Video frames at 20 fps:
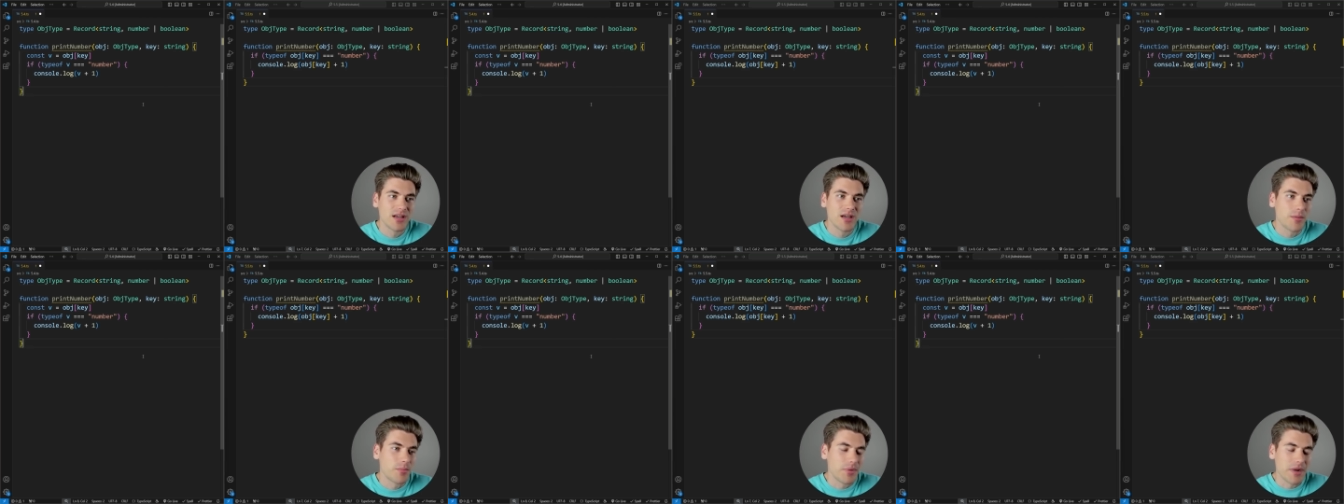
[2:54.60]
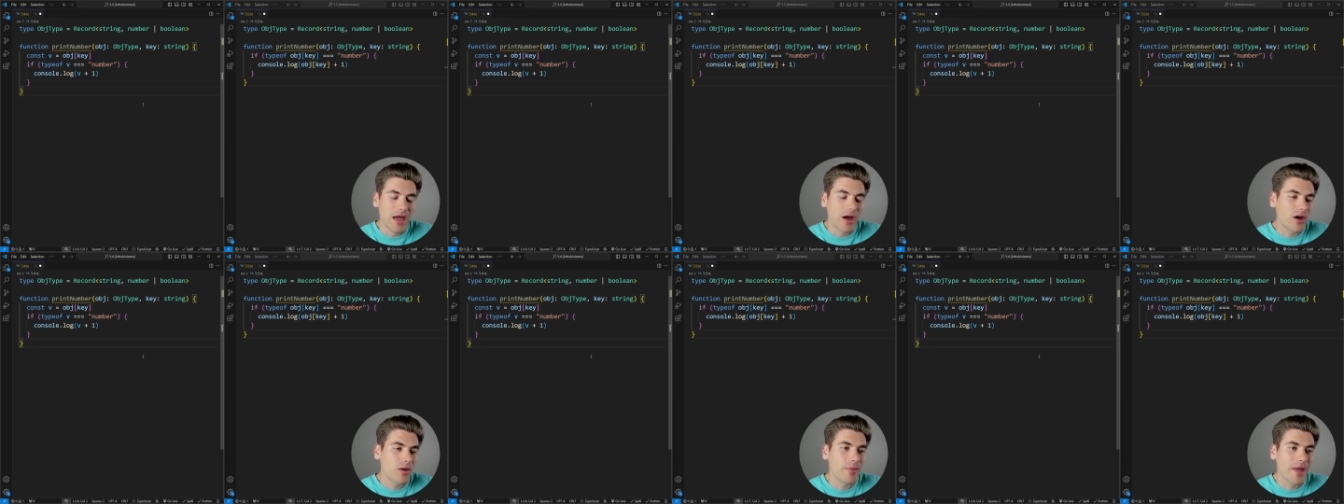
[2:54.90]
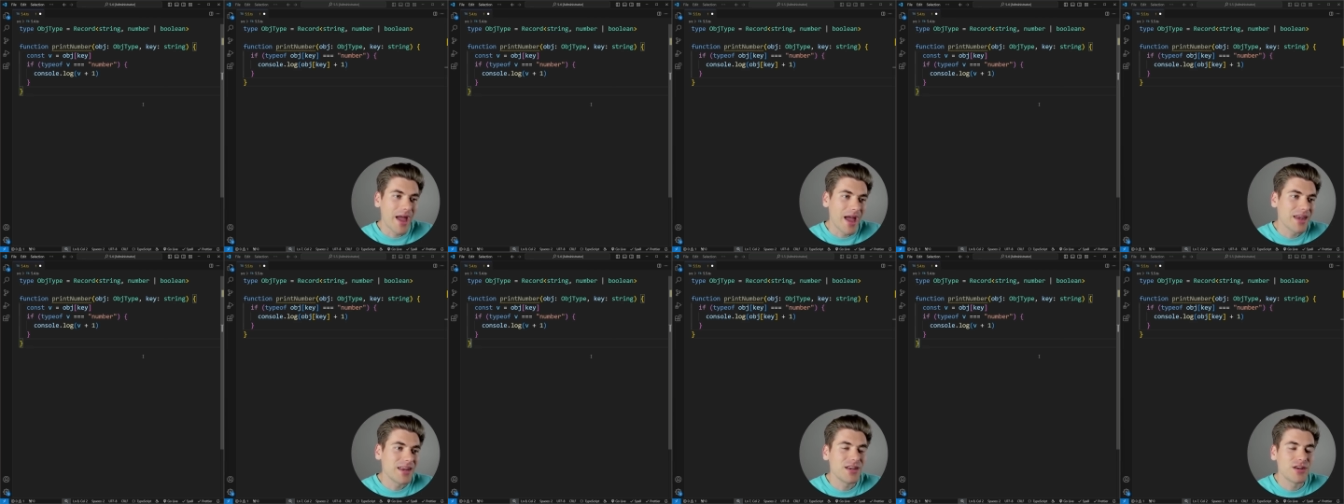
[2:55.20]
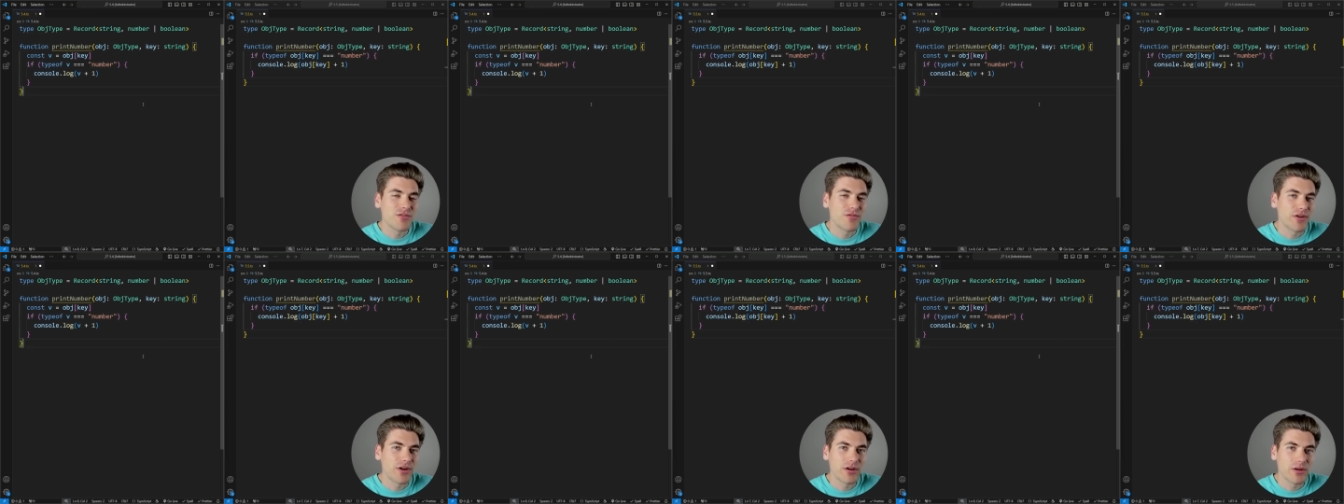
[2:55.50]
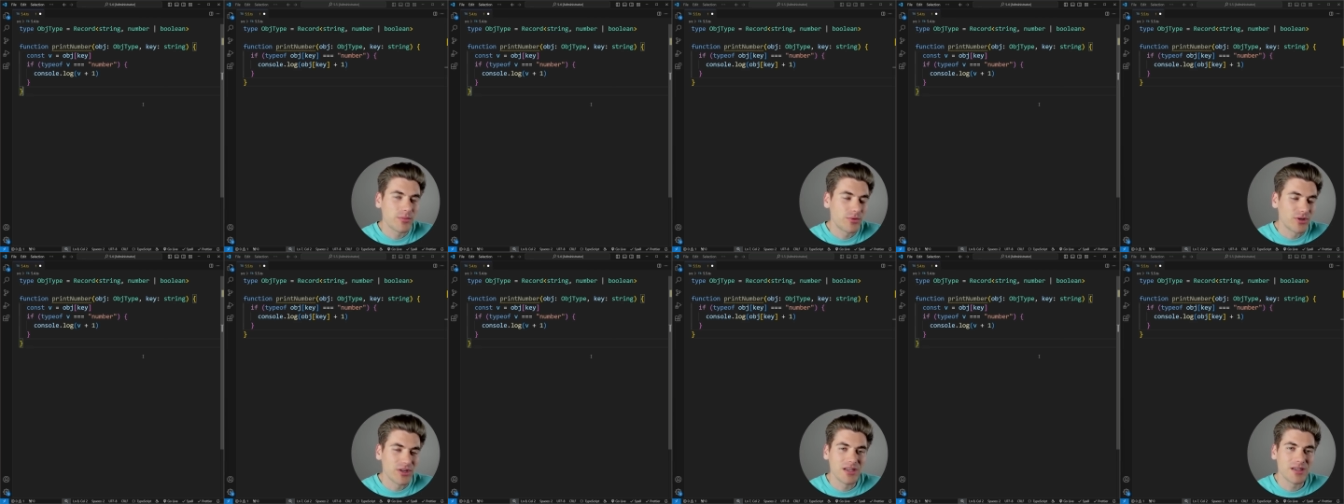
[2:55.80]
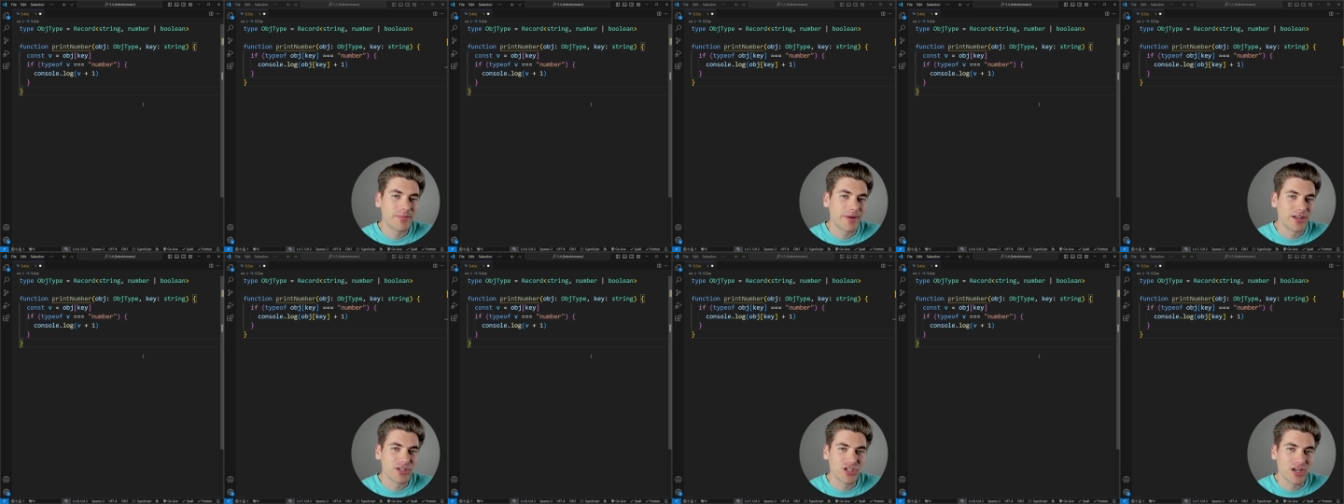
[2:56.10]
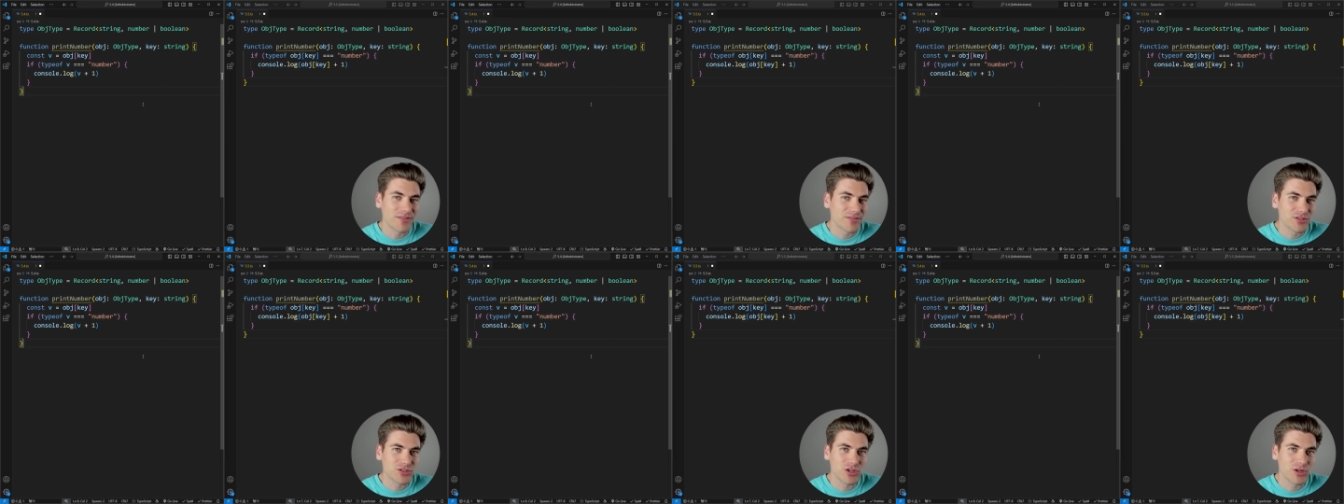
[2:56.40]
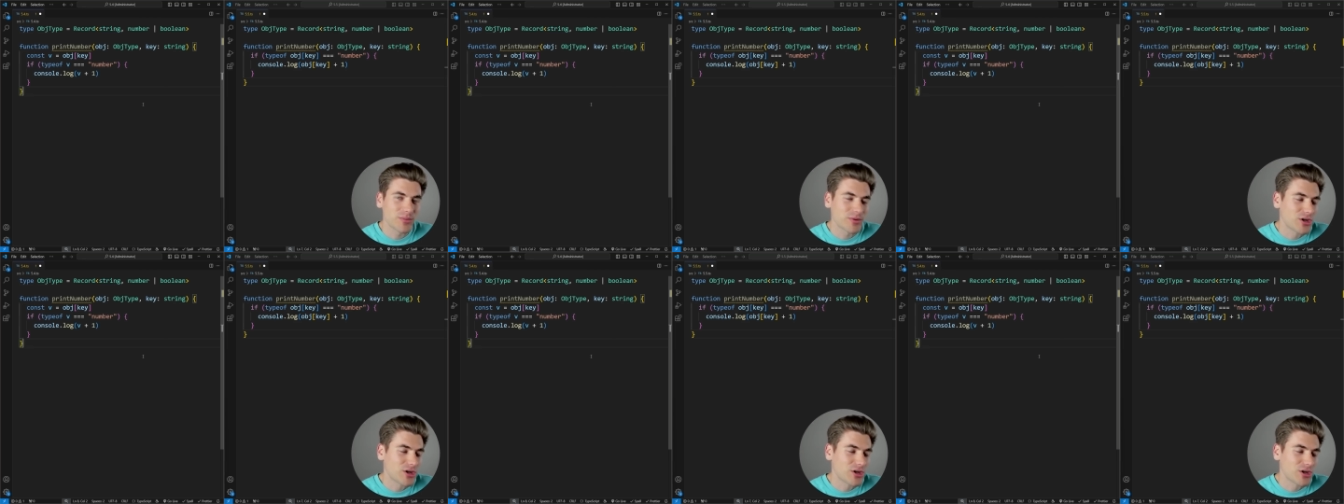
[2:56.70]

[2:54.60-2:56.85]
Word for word: but now I'm adding a variable into my JavaScript